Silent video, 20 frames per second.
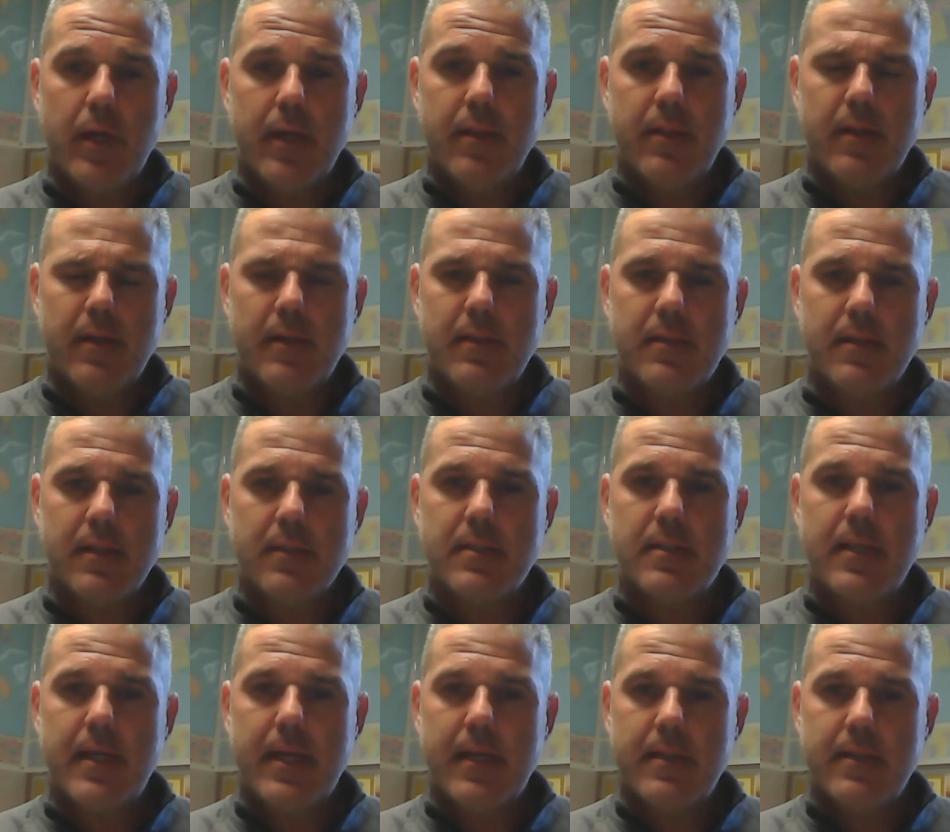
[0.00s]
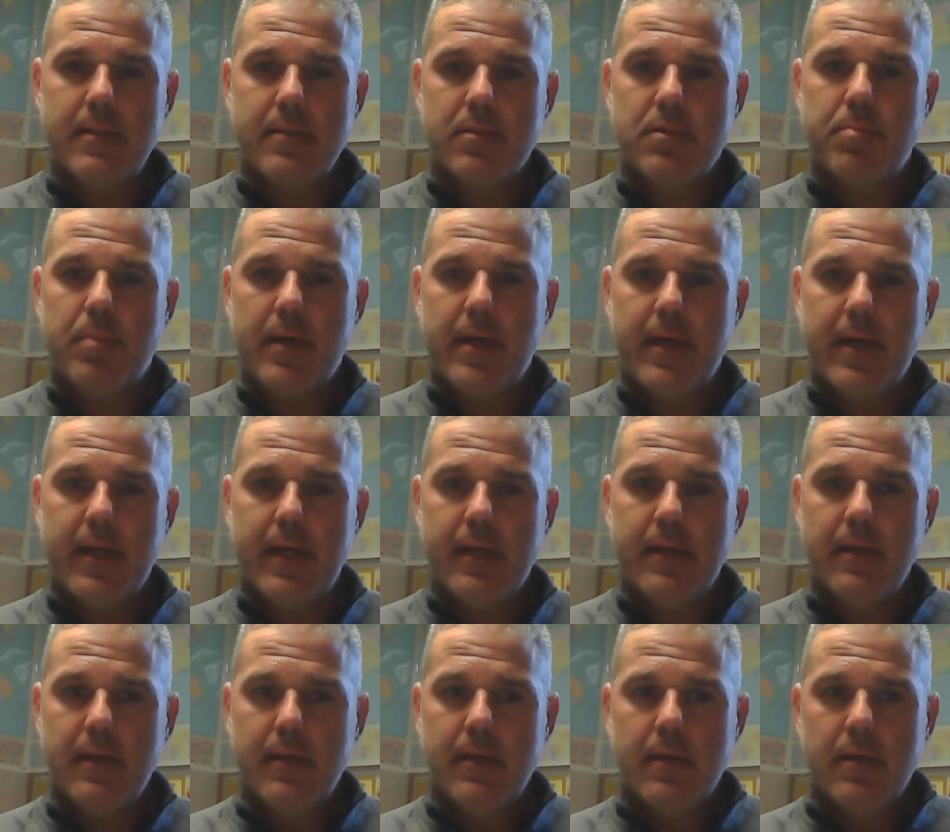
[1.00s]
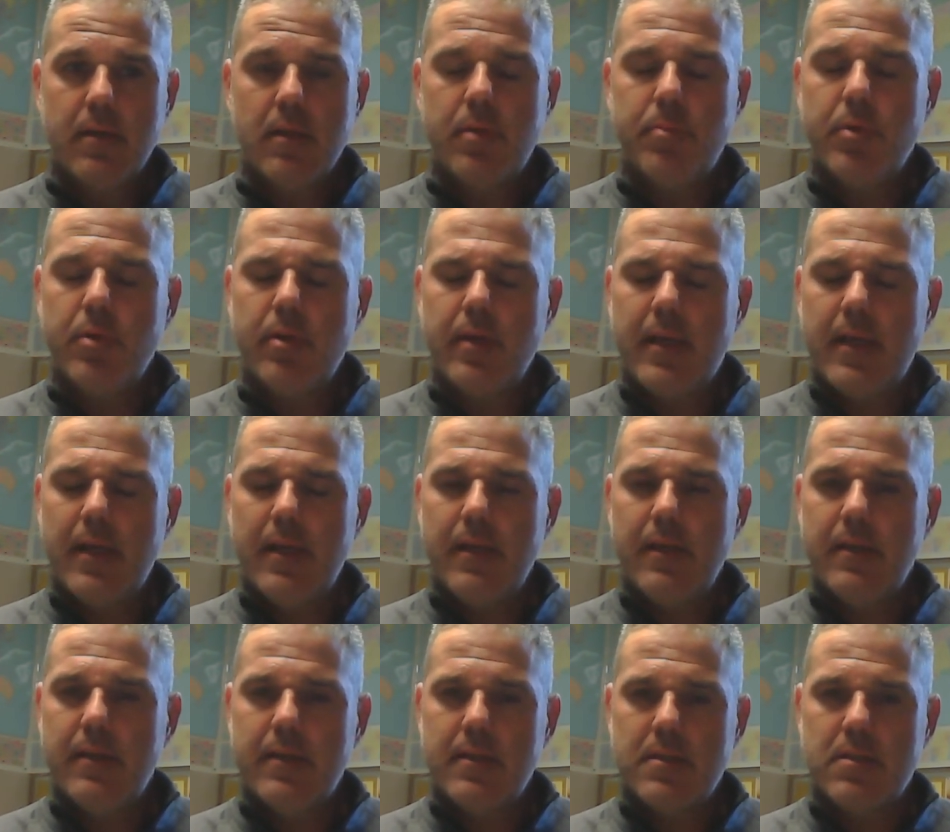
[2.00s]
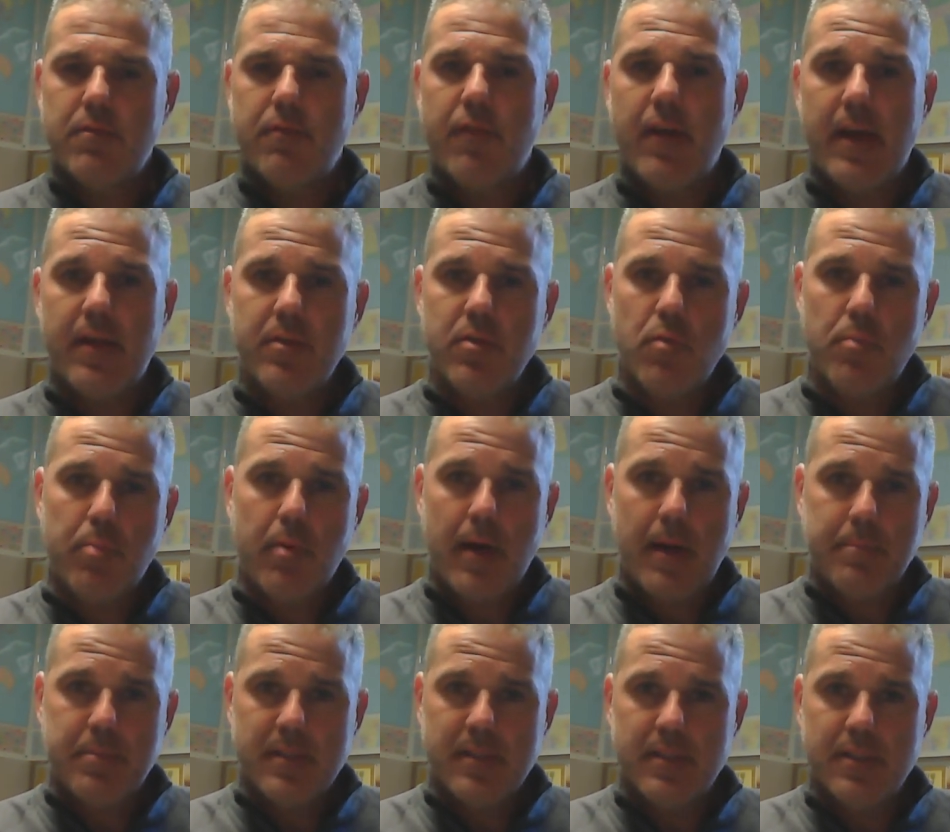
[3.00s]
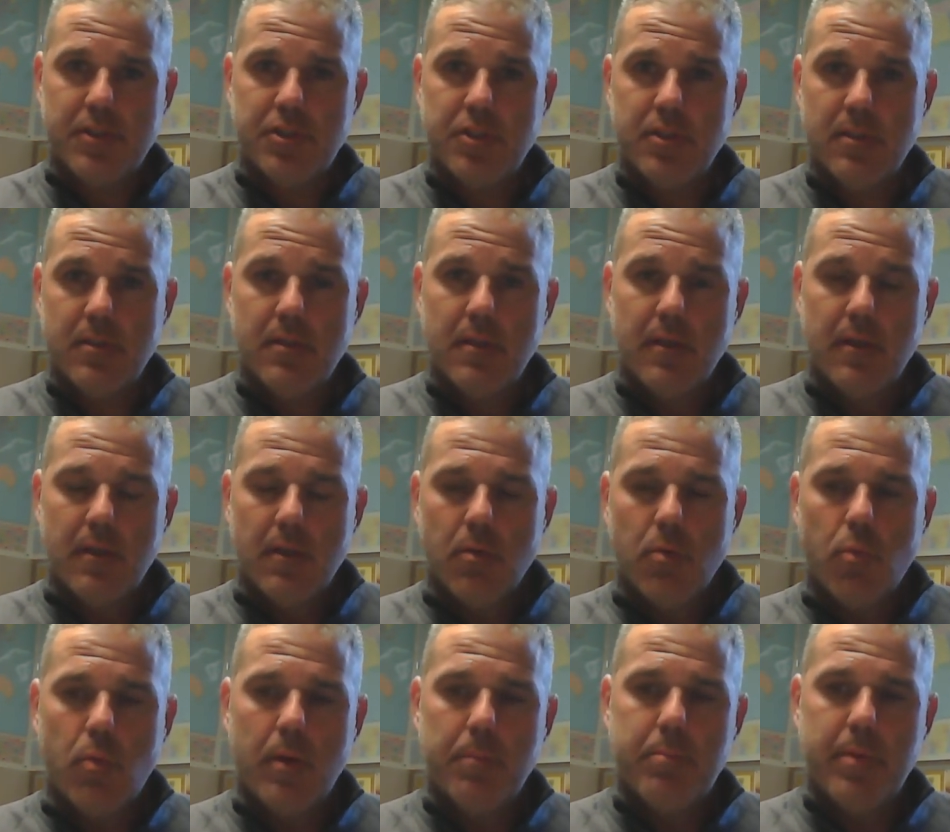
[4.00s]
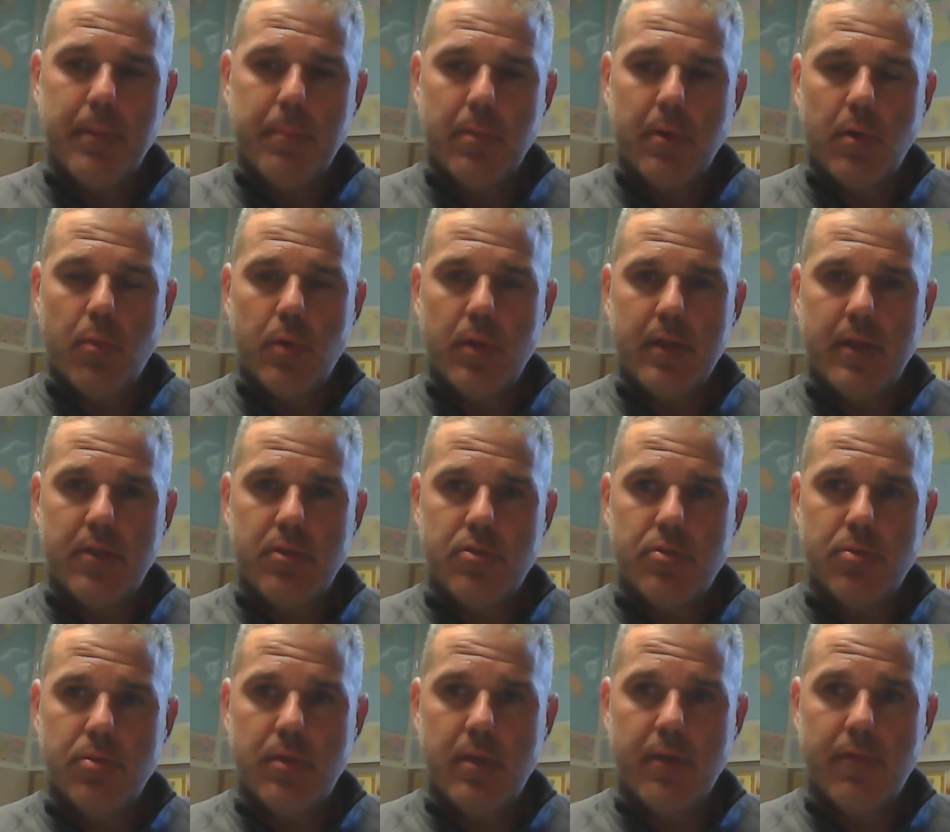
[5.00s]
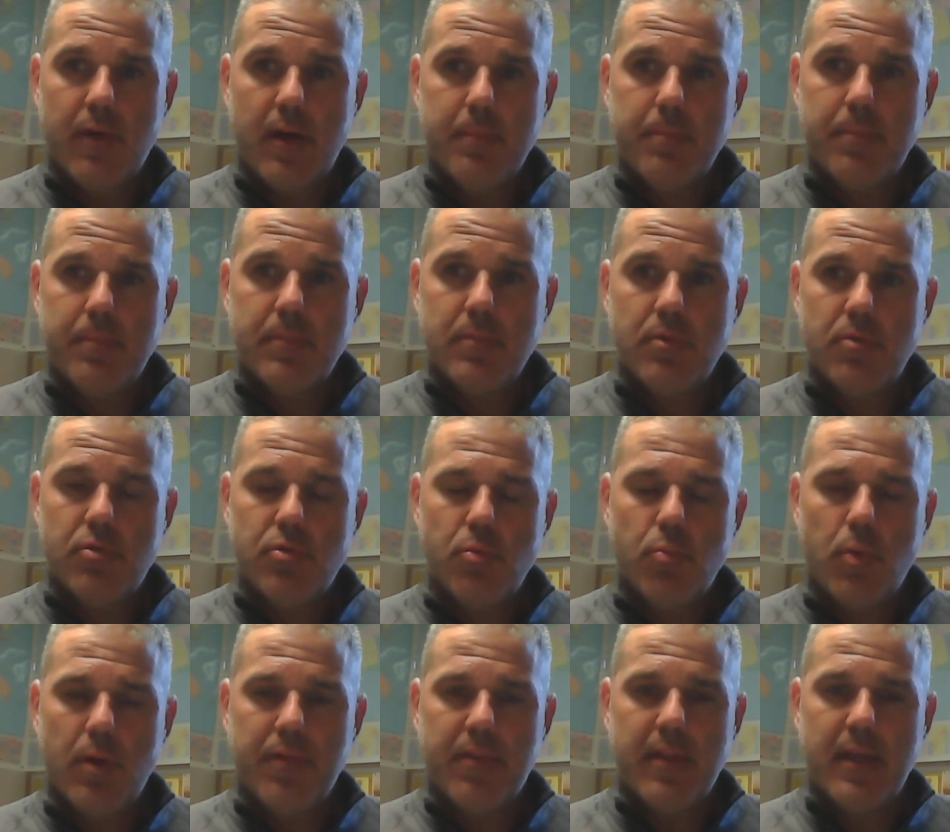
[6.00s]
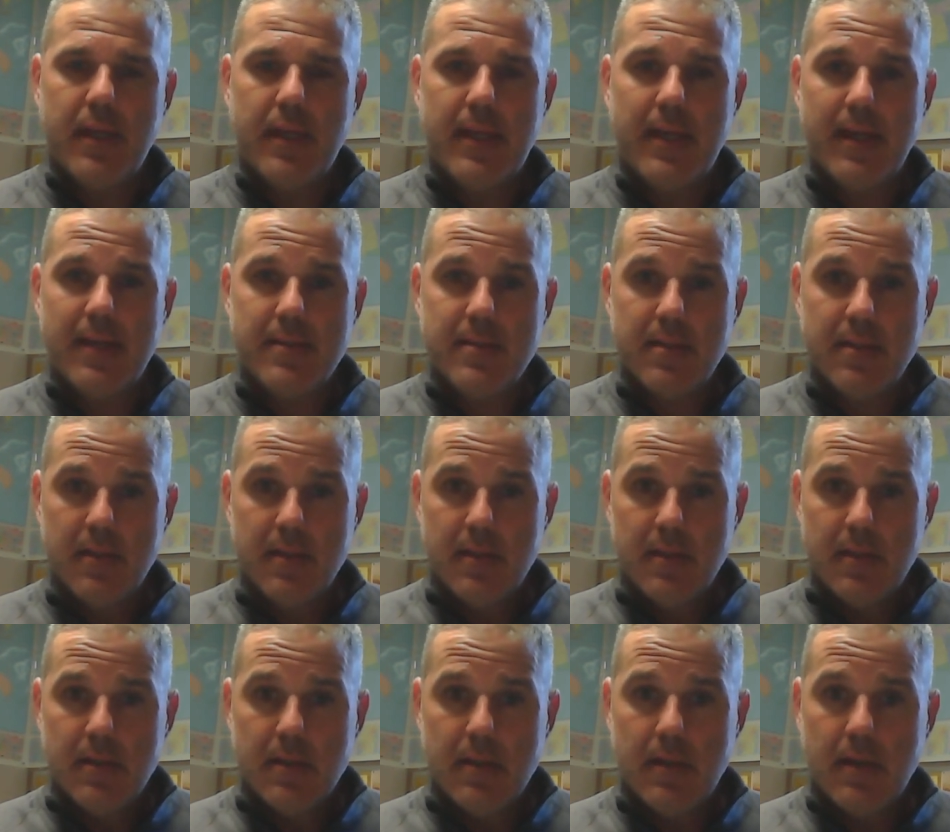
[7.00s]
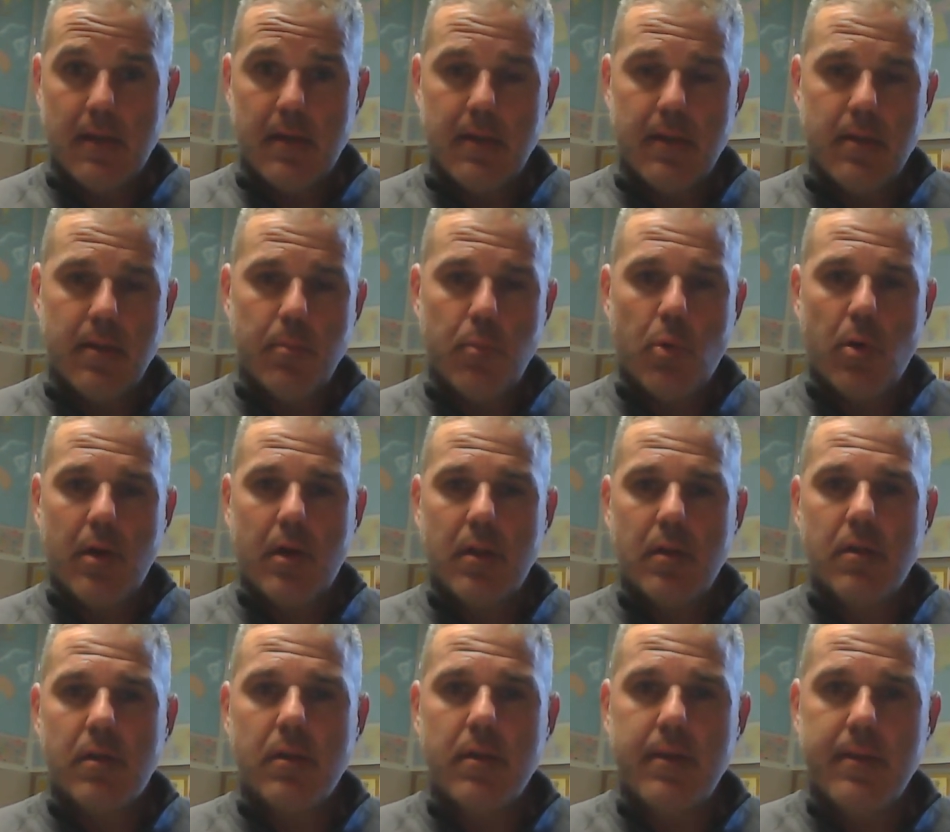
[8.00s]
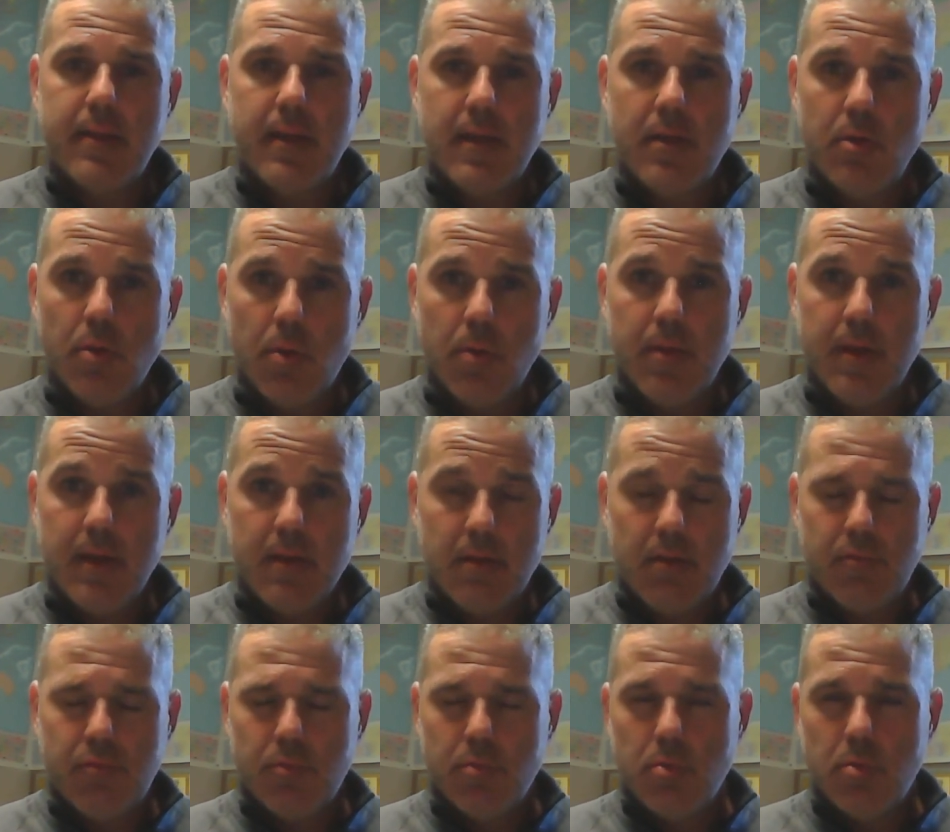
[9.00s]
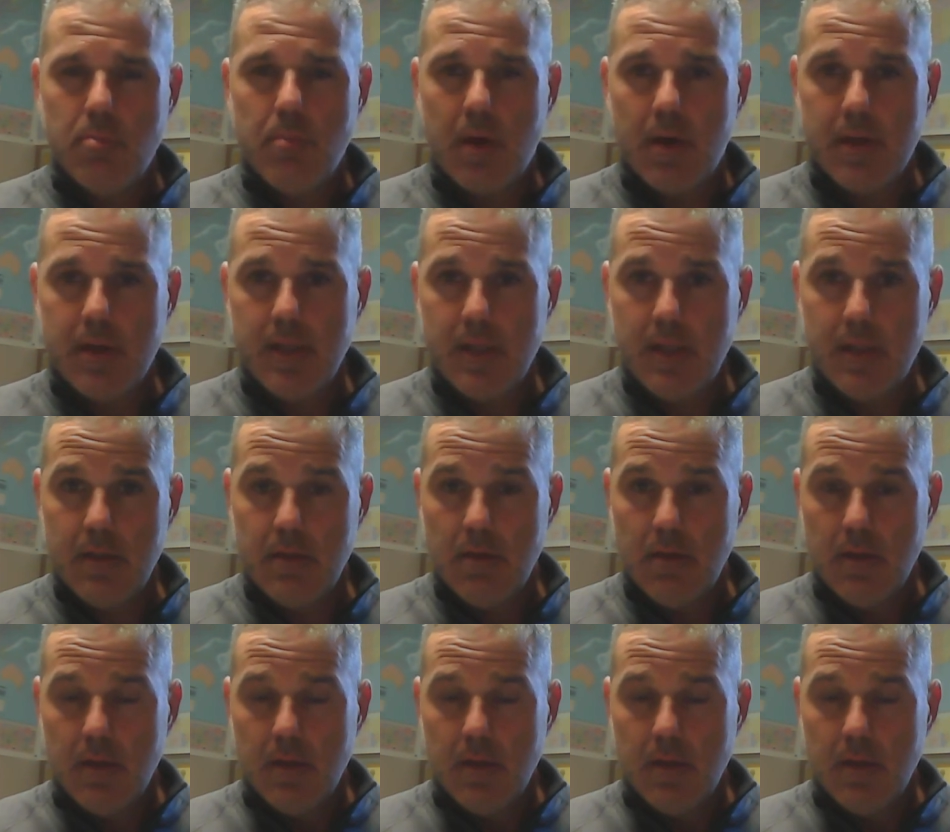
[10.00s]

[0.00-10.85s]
that it does that is by communicating its value proposition, what people are willing to give up to what they get. And the more clearly they know that through marketing,